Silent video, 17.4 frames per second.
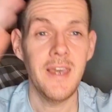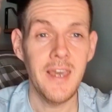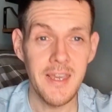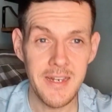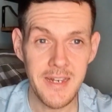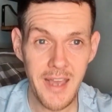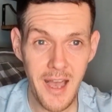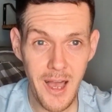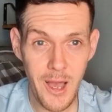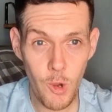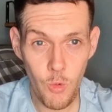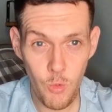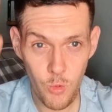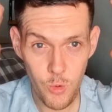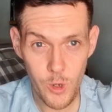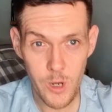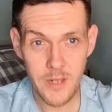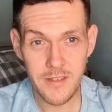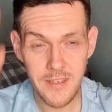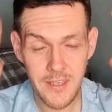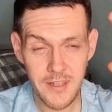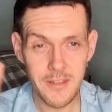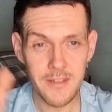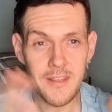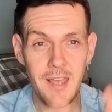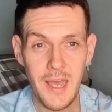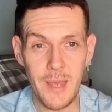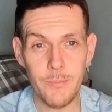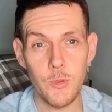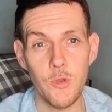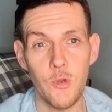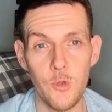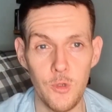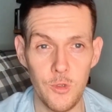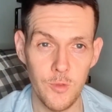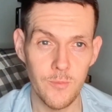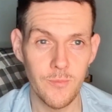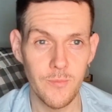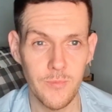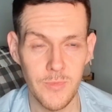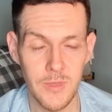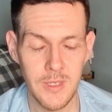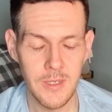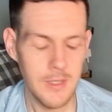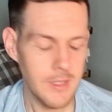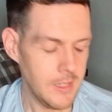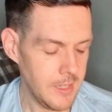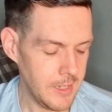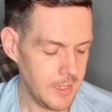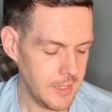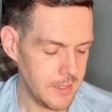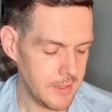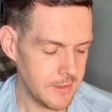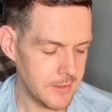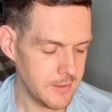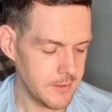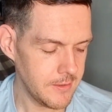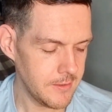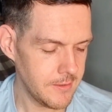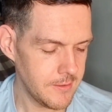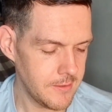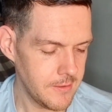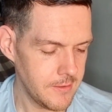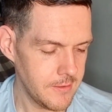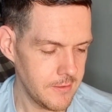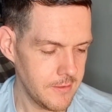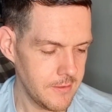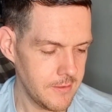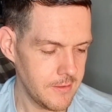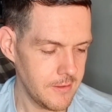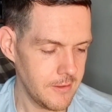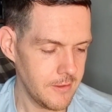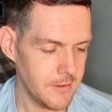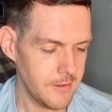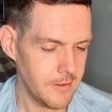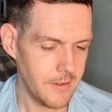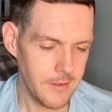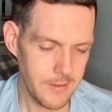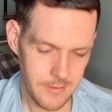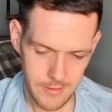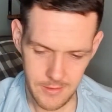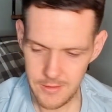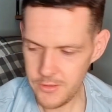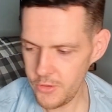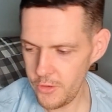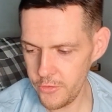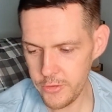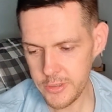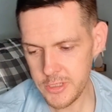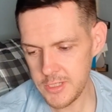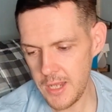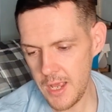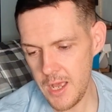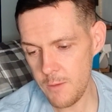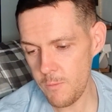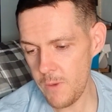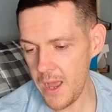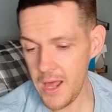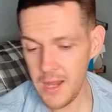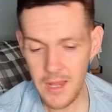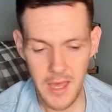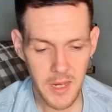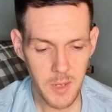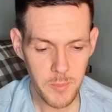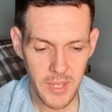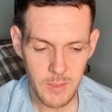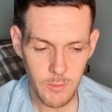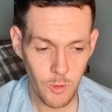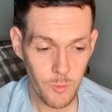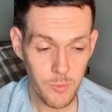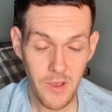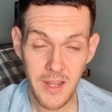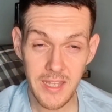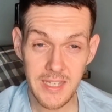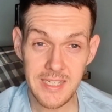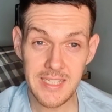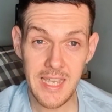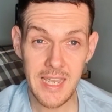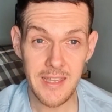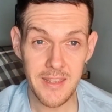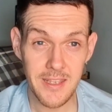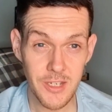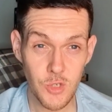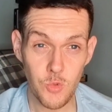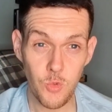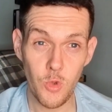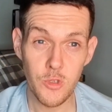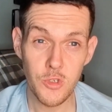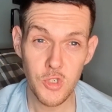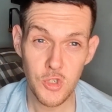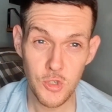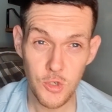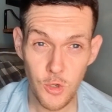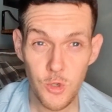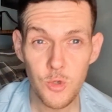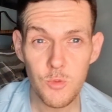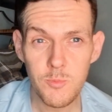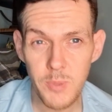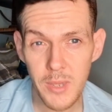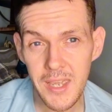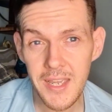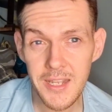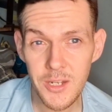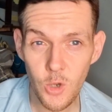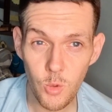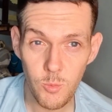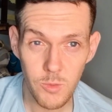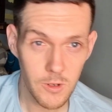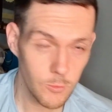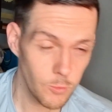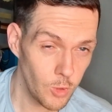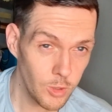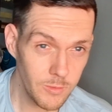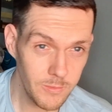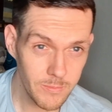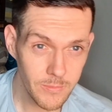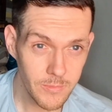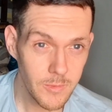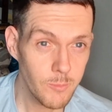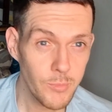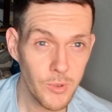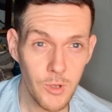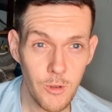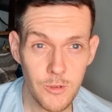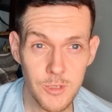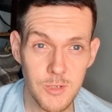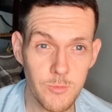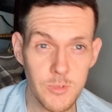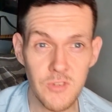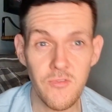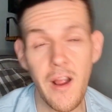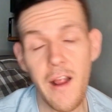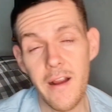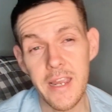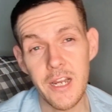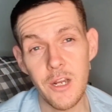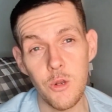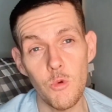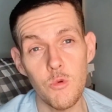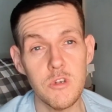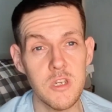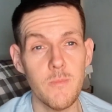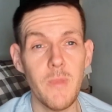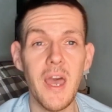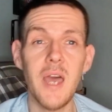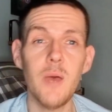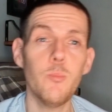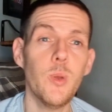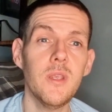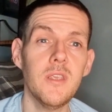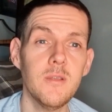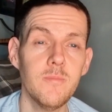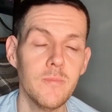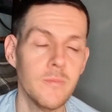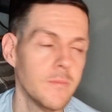And now we're into the top two. And I can understand why a lot of people probably say this one should be number one, because it was very close in my opinion.